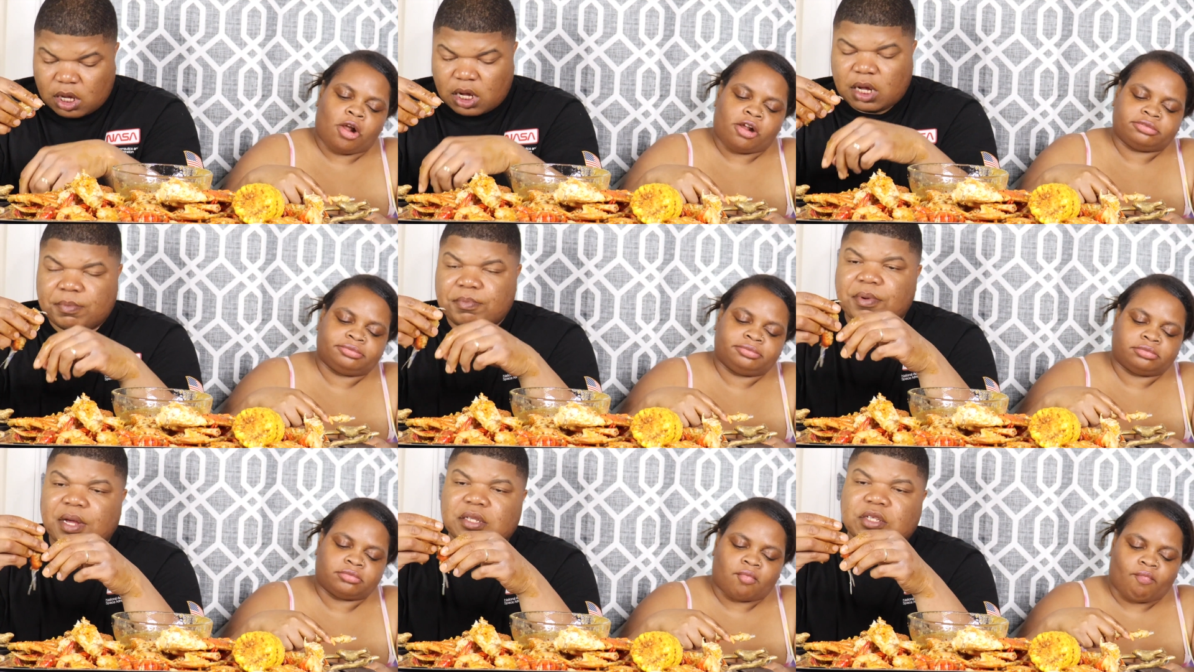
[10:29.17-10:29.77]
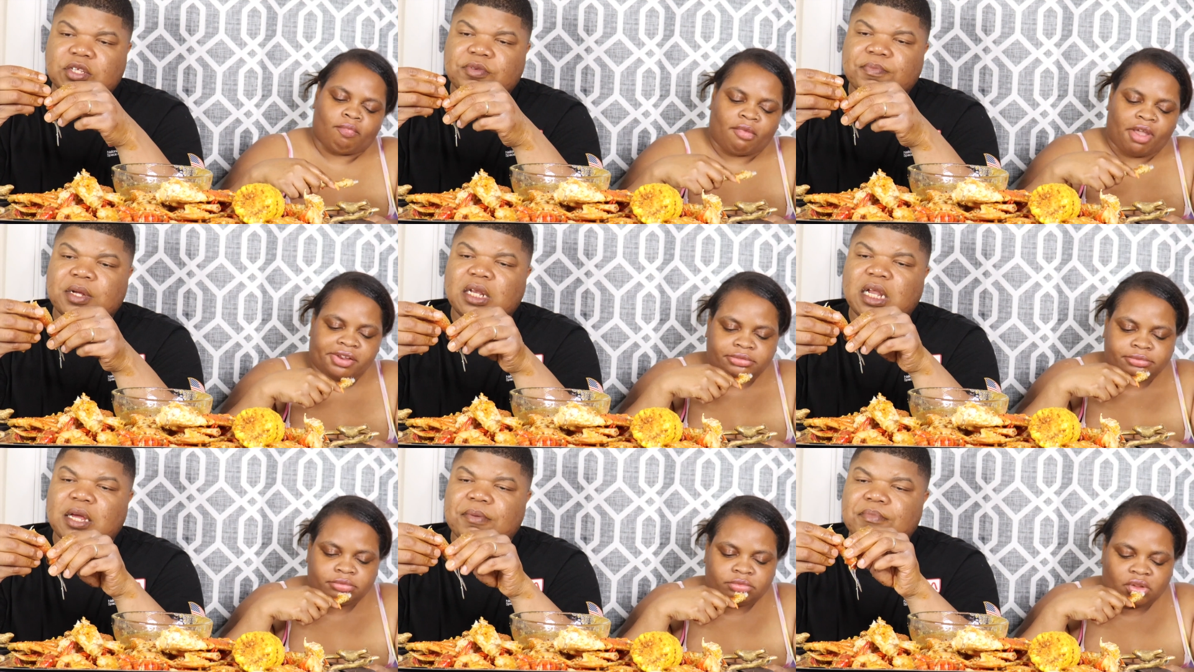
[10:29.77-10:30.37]
Speaker 1: I'm about to smell
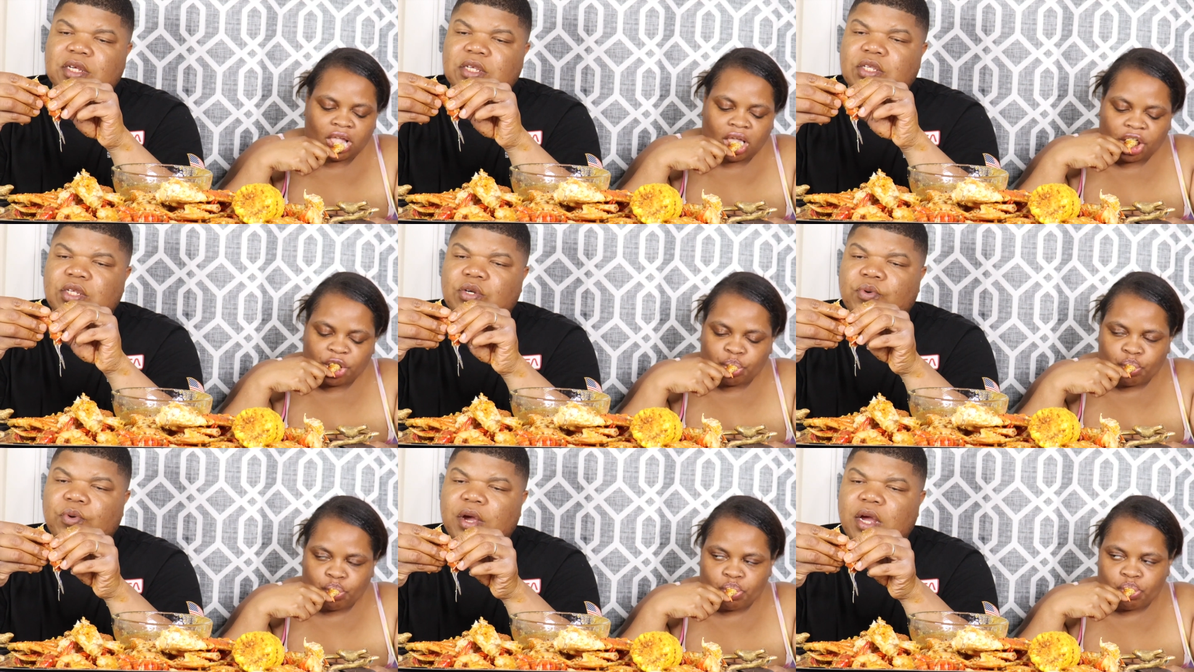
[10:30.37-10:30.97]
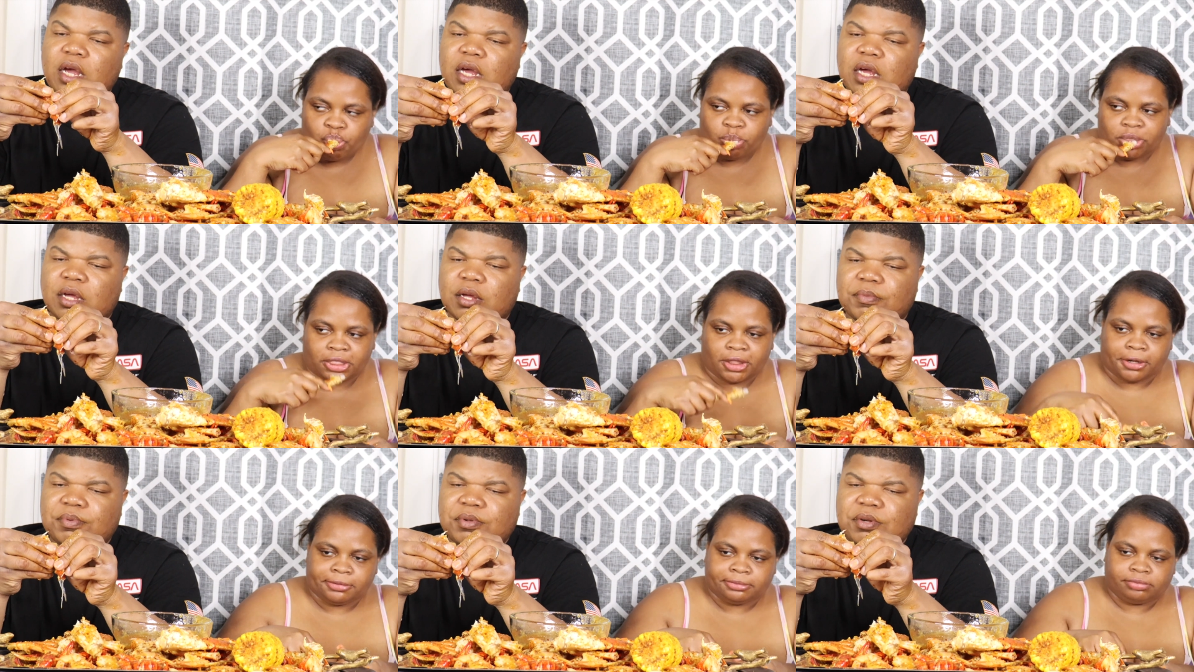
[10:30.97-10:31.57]
like Mister
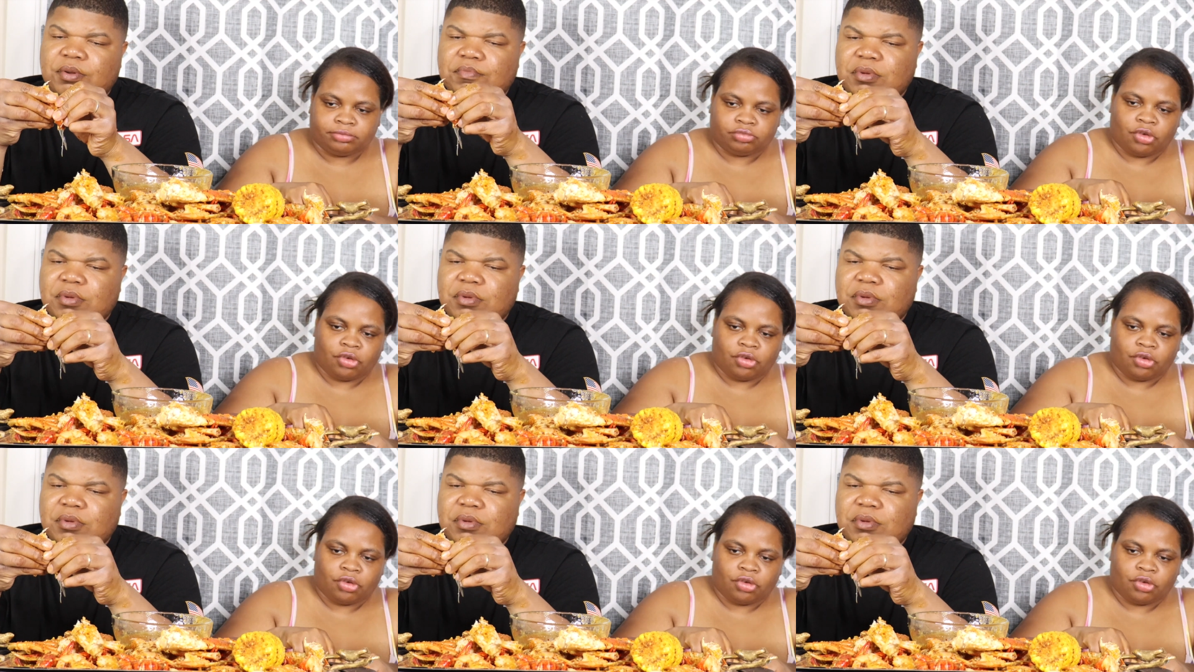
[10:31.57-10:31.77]
Crab in a